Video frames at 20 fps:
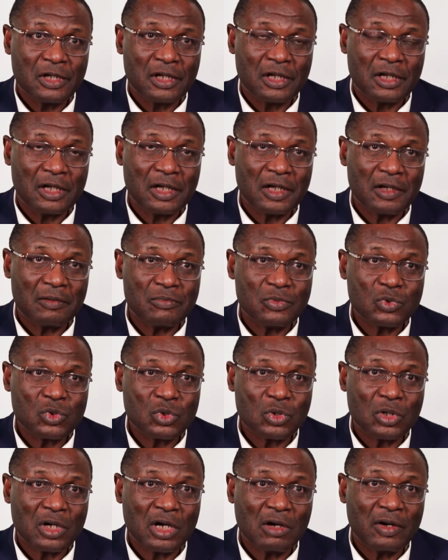Um,
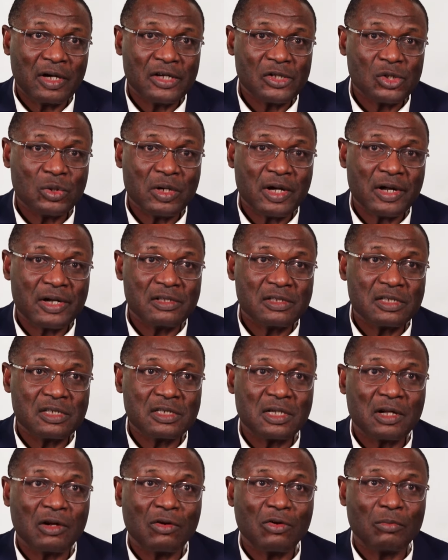so our
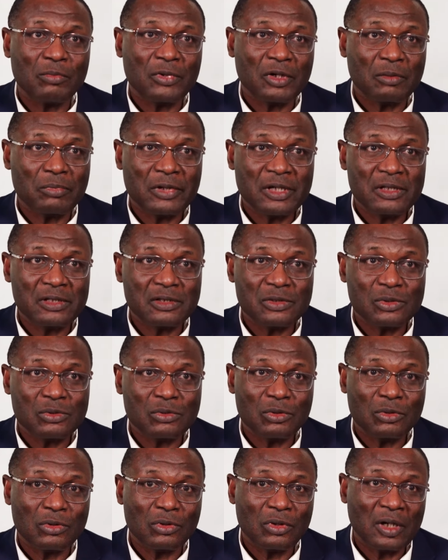assurances and commitment to
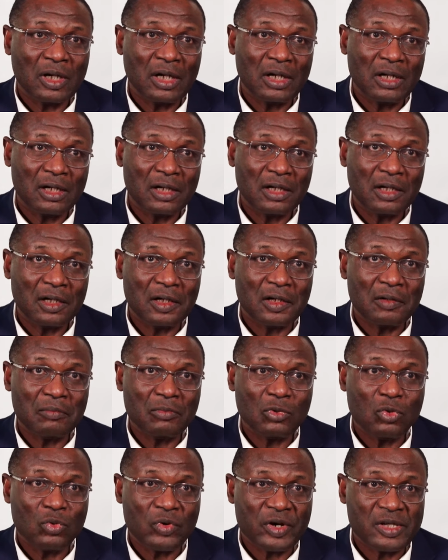all um,
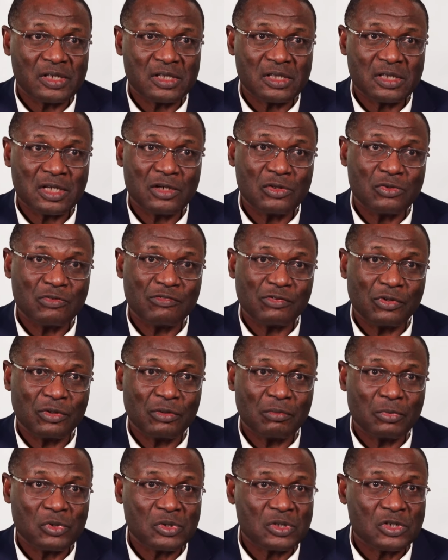who register to
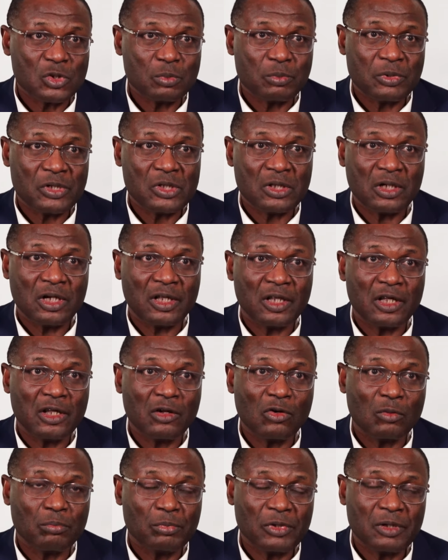vote, most especially the
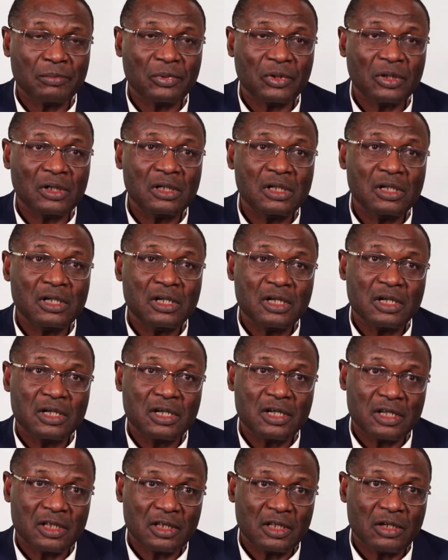young people,
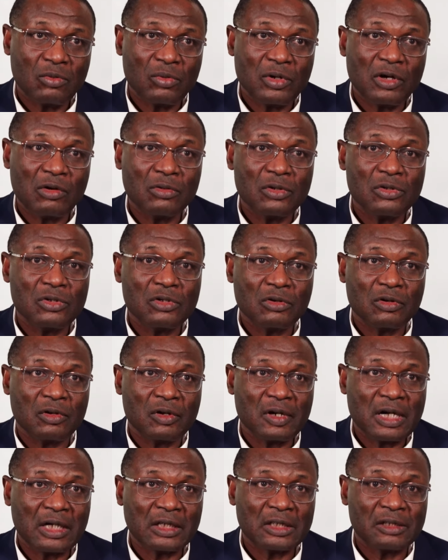is that we are going to
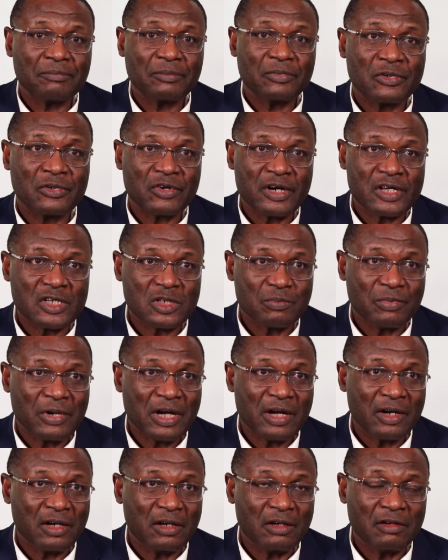conduct a
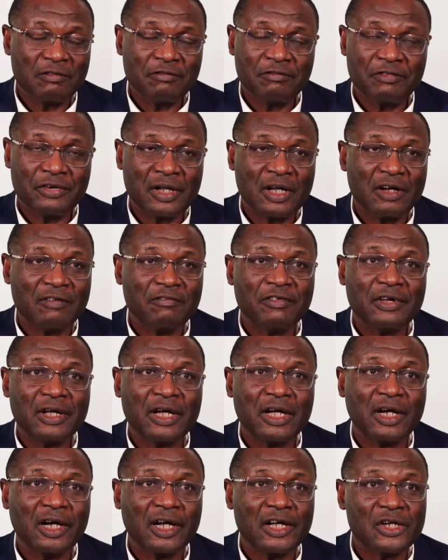transparent, free and
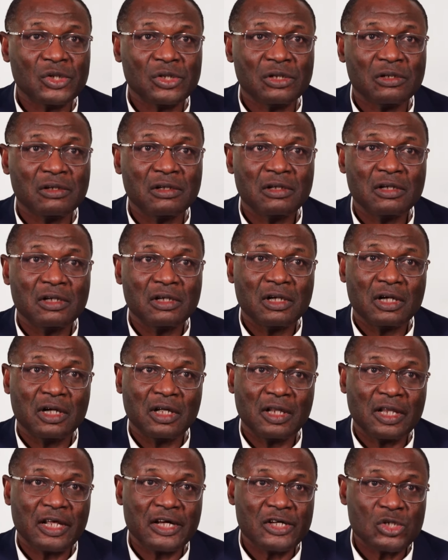fair election
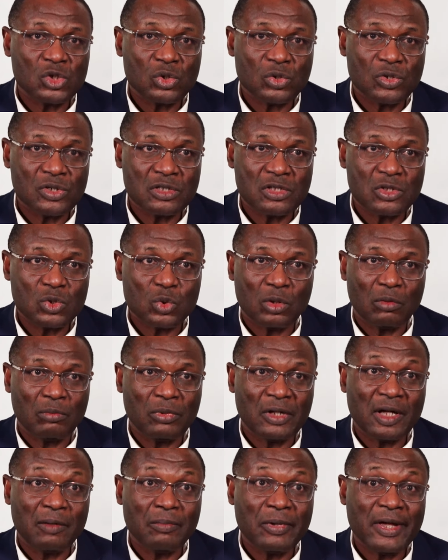and their choices will
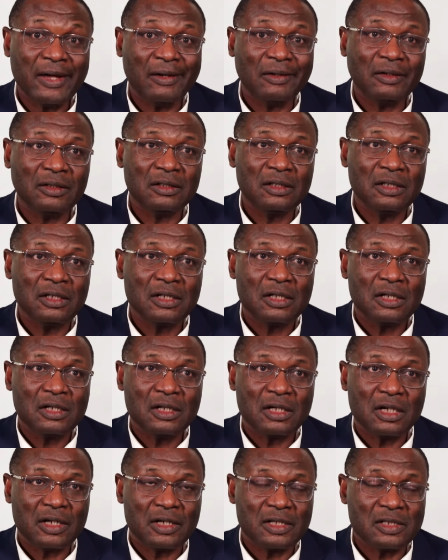be upheld
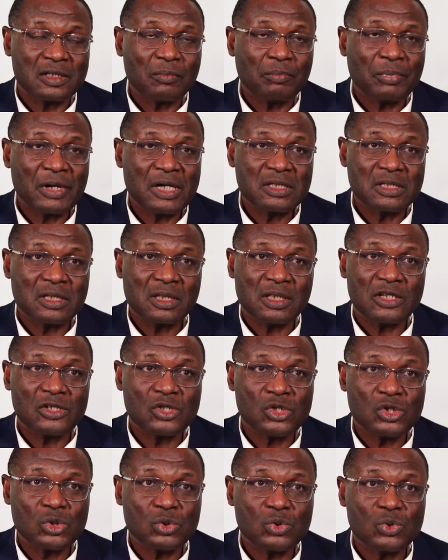and it's the person they
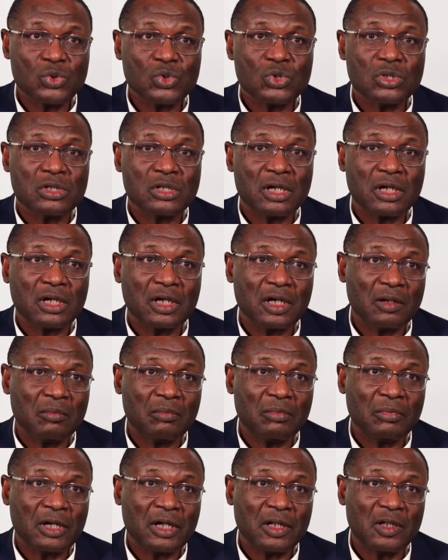choose
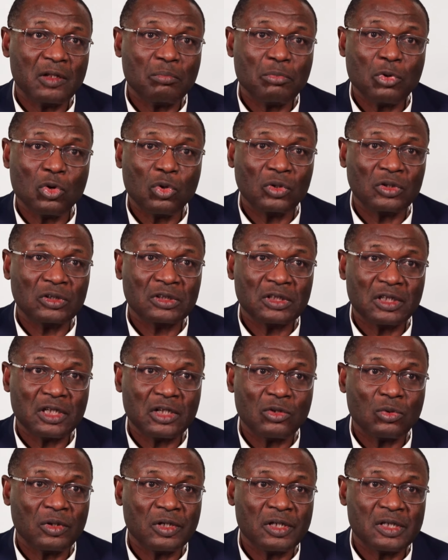um, at the polls
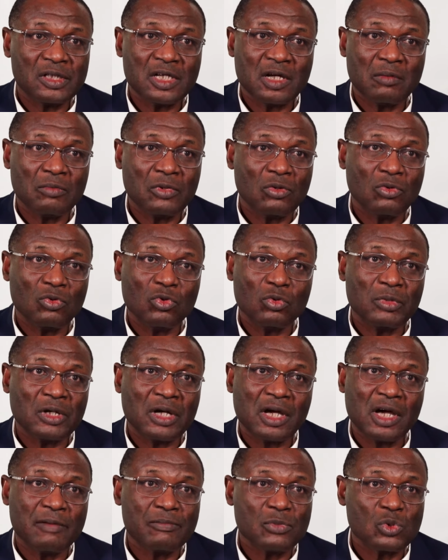that will determine who
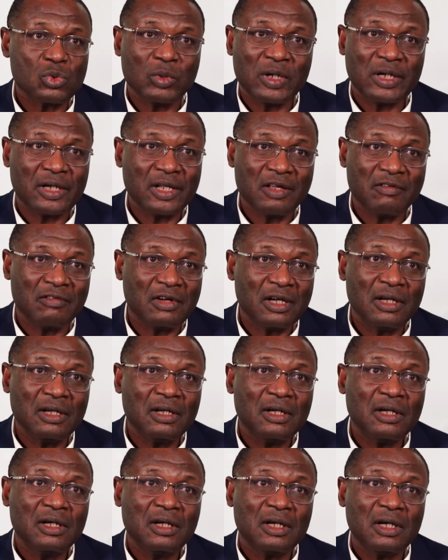becomes whatever
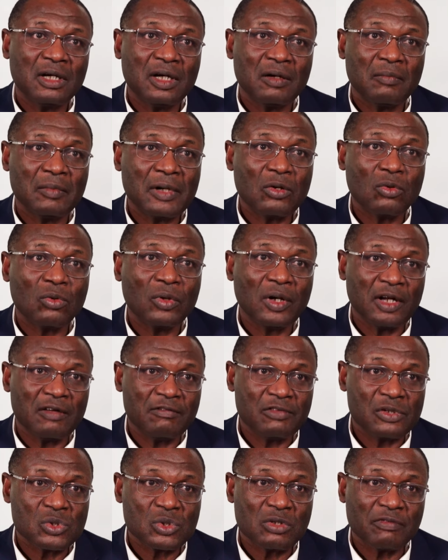um, at all
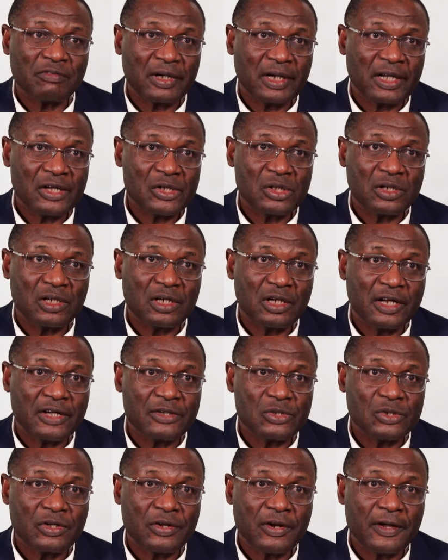levels of election in
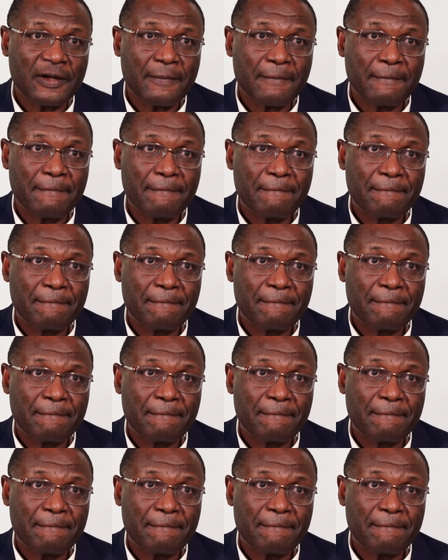Nigeria.